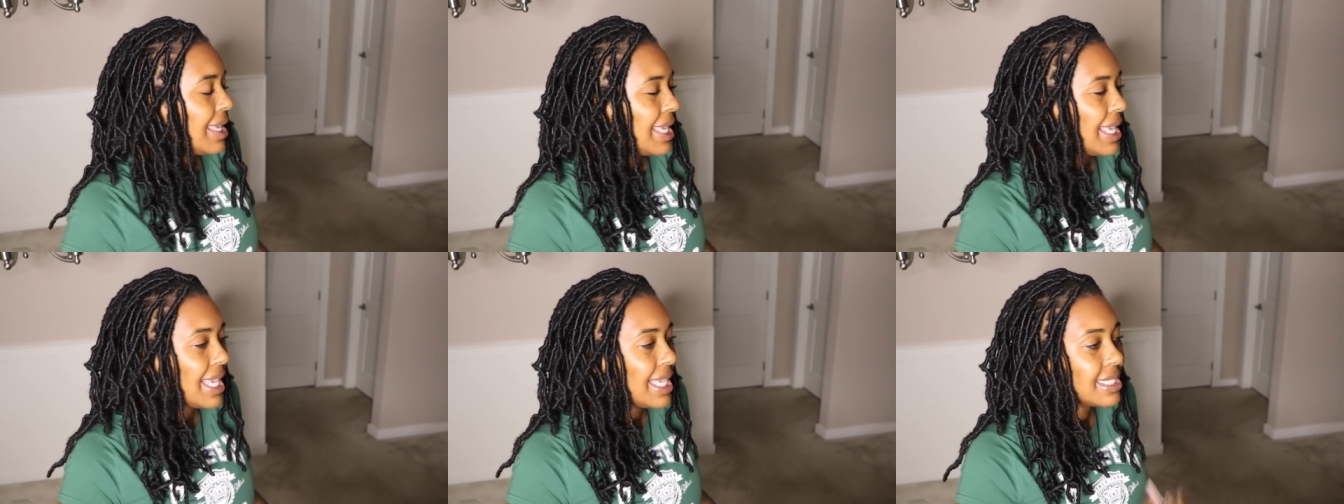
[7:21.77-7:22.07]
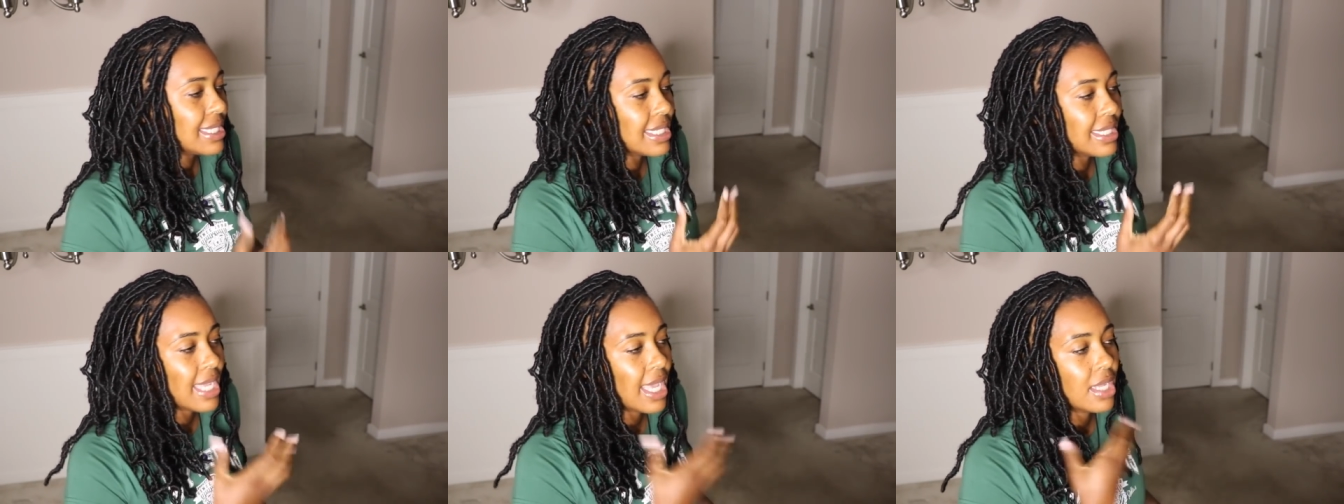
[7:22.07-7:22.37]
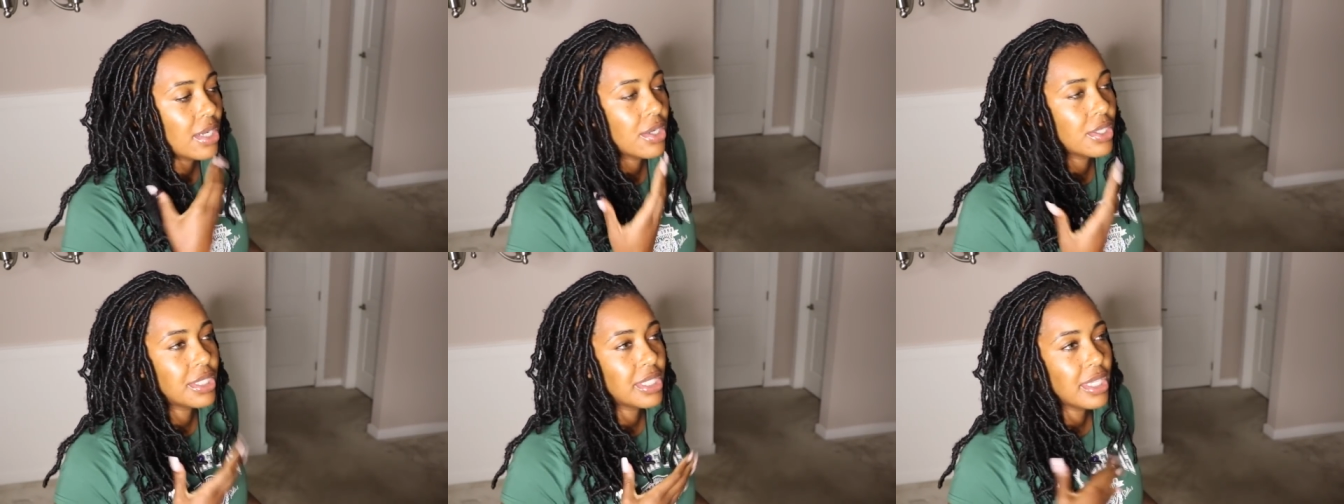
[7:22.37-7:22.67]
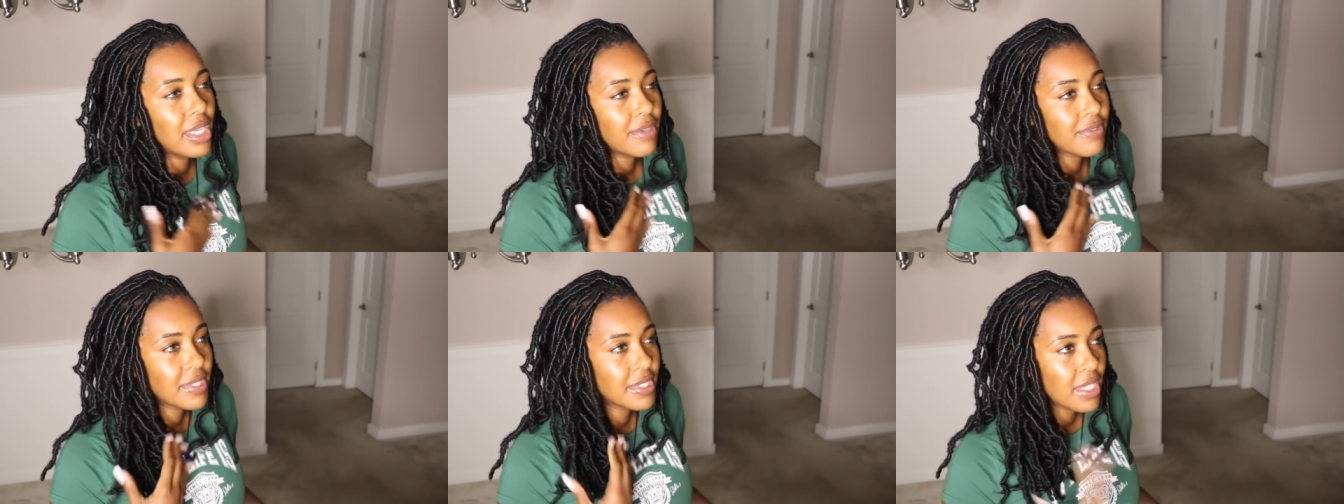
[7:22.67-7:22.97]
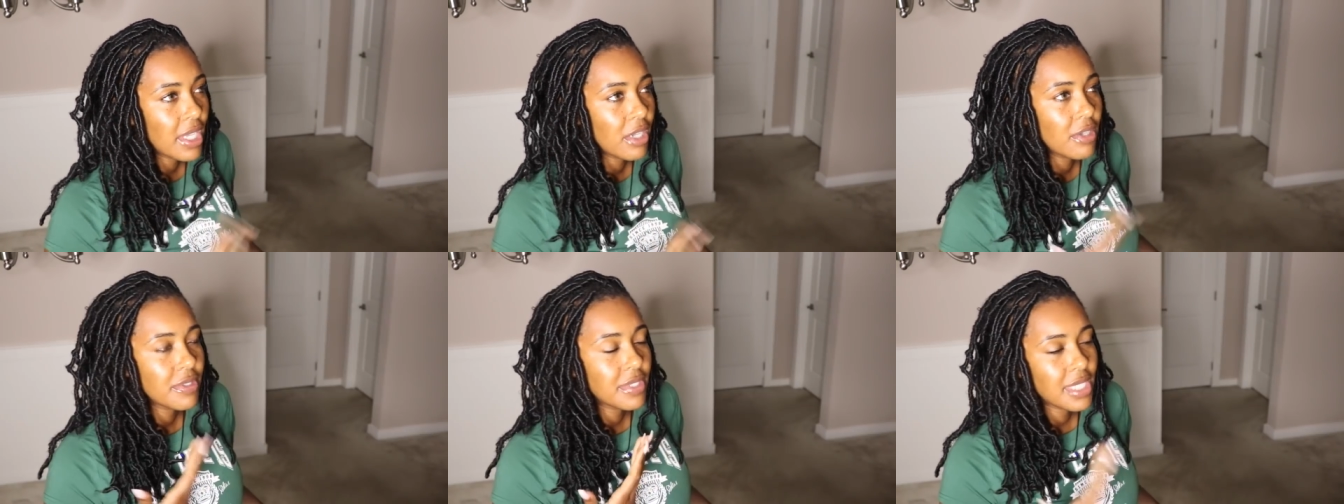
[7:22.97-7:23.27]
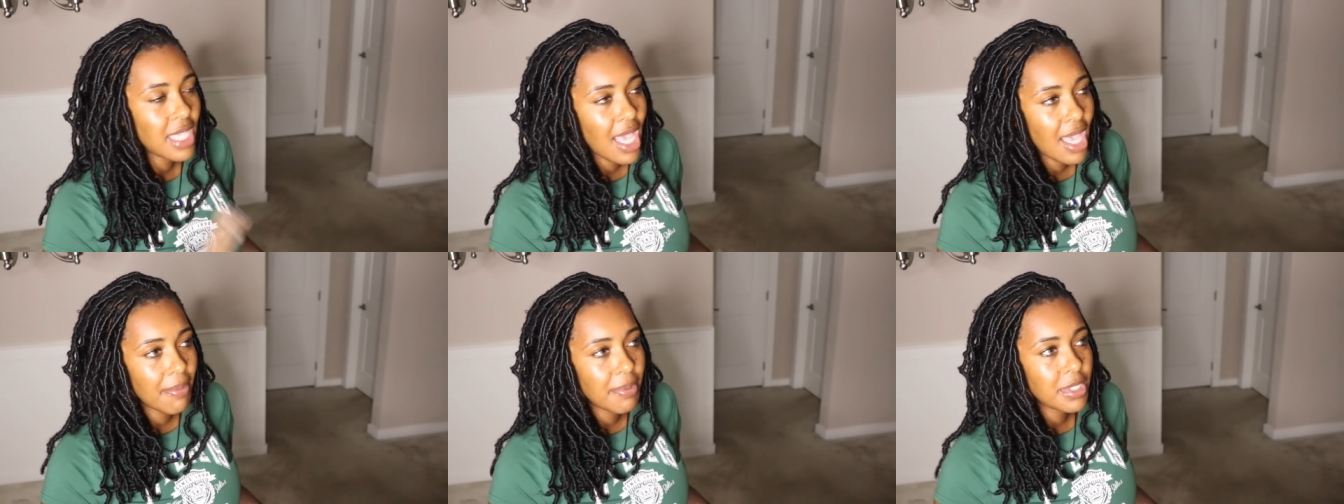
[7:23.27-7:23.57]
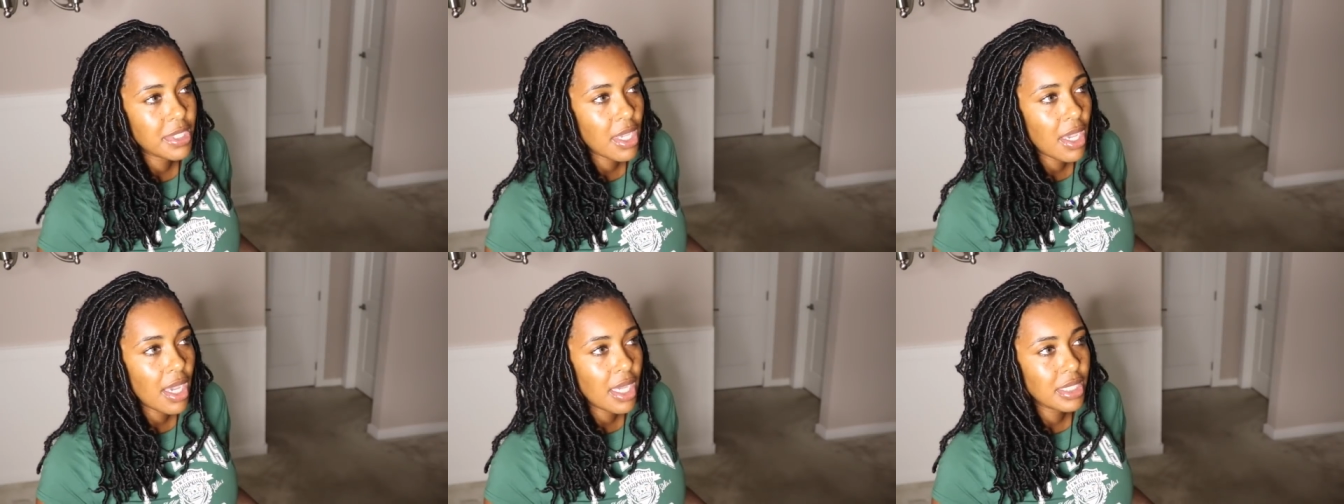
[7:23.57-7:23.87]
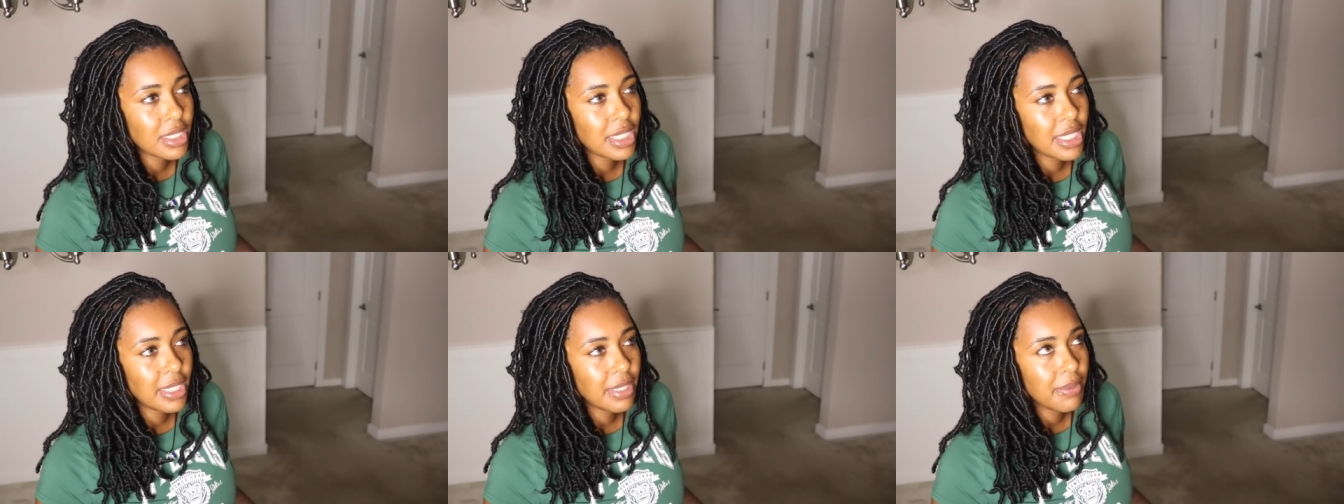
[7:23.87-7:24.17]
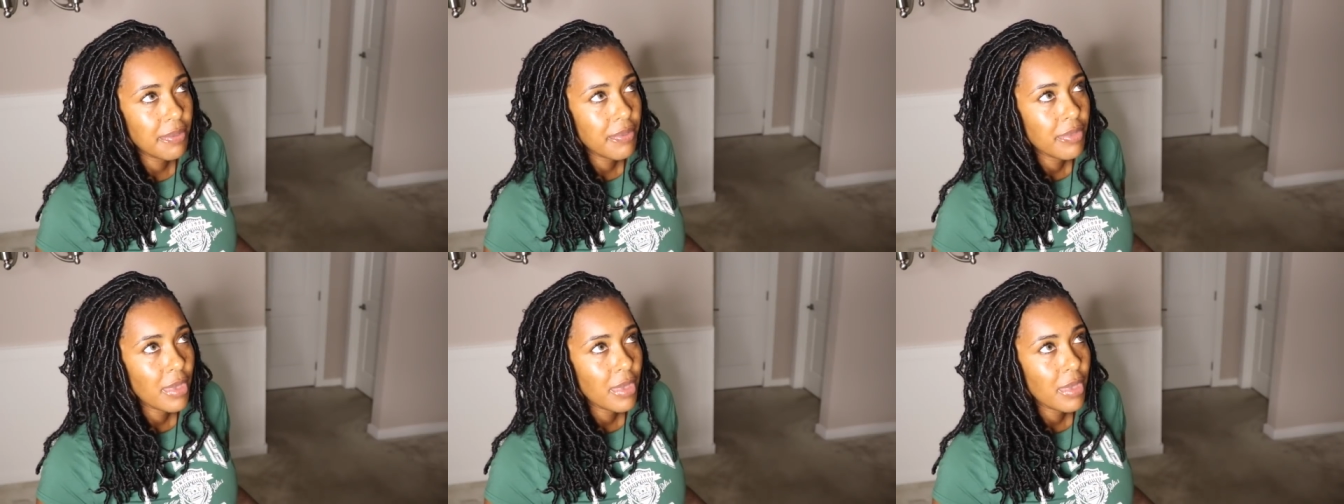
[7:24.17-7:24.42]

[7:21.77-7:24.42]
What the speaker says: it's an energy of self-sabotaging,